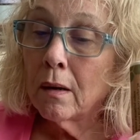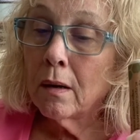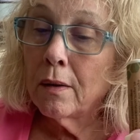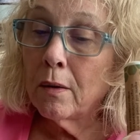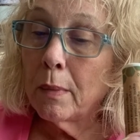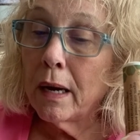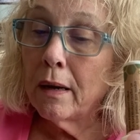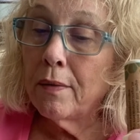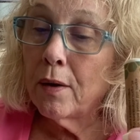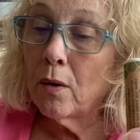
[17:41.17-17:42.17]
They're made
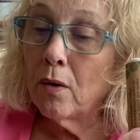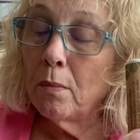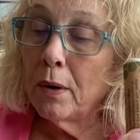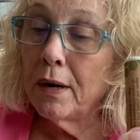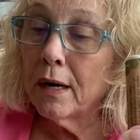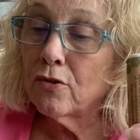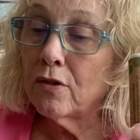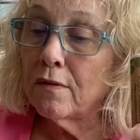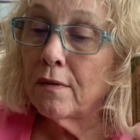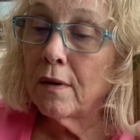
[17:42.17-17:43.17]
in their own
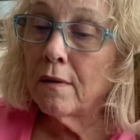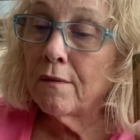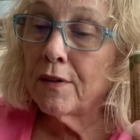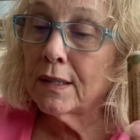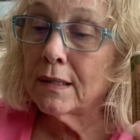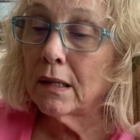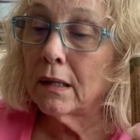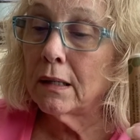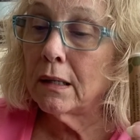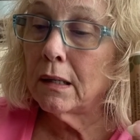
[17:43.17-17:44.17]
production
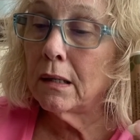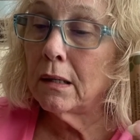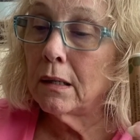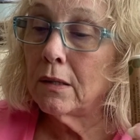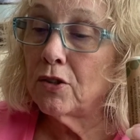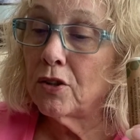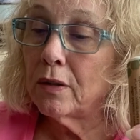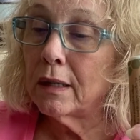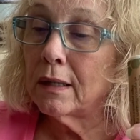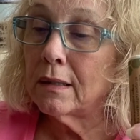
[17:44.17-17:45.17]
facility,
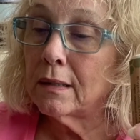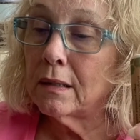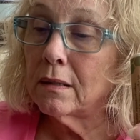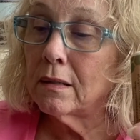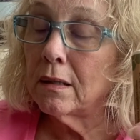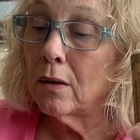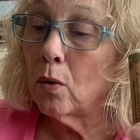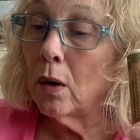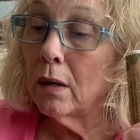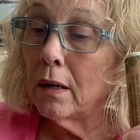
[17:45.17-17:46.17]
ensuring a consistent and
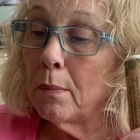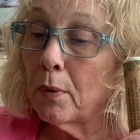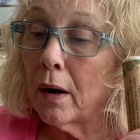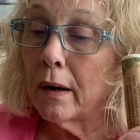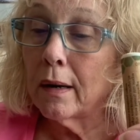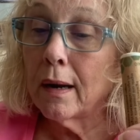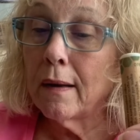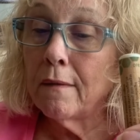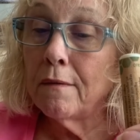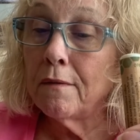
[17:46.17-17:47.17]
quality product
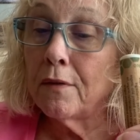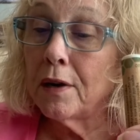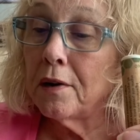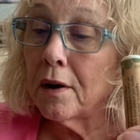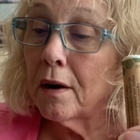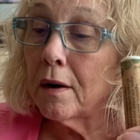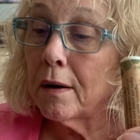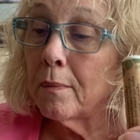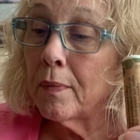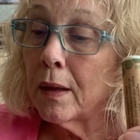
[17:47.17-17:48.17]
every time.